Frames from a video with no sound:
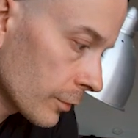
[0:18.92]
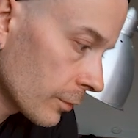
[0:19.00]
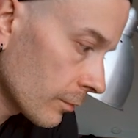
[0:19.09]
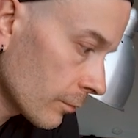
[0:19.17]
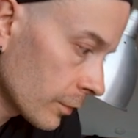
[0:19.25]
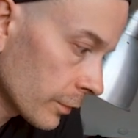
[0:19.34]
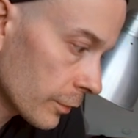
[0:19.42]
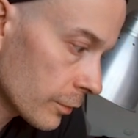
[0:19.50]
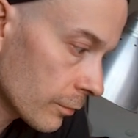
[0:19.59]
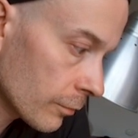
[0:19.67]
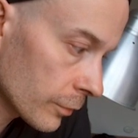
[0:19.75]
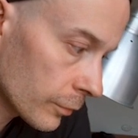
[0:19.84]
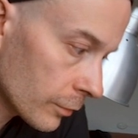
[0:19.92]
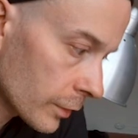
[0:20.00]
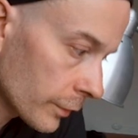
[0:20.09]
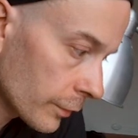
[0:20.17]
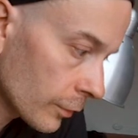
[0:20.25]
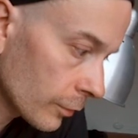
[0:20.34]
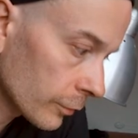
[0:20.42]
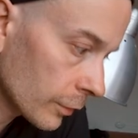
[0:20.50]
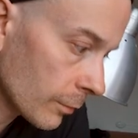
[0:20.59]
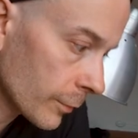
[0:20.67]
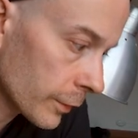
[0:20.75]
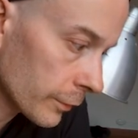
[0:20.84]
what you want is you want to run the node
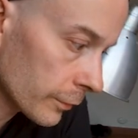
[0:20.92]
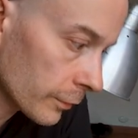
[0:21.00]
command.